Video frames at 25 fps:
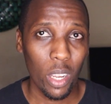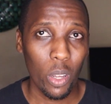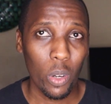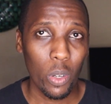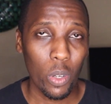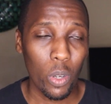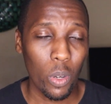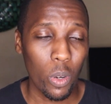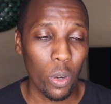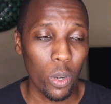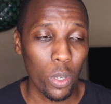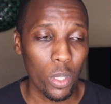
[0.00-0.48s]

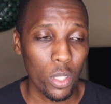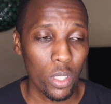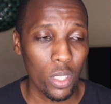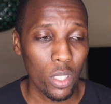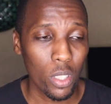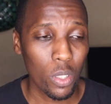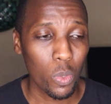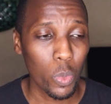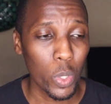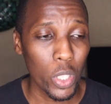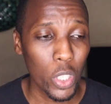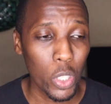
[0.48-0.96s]
long
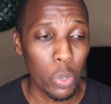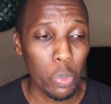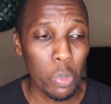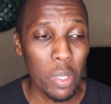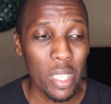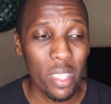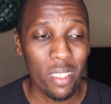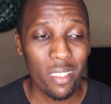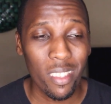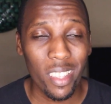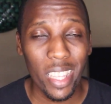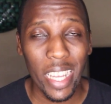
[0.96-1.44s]
course, which
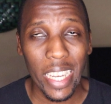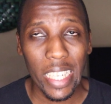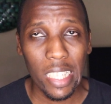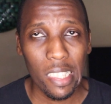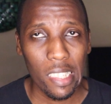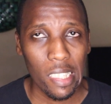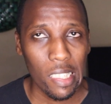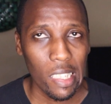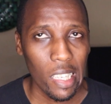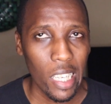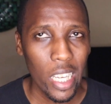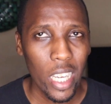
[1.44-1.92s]
means
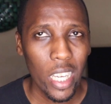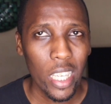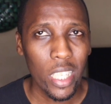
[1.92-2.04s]
that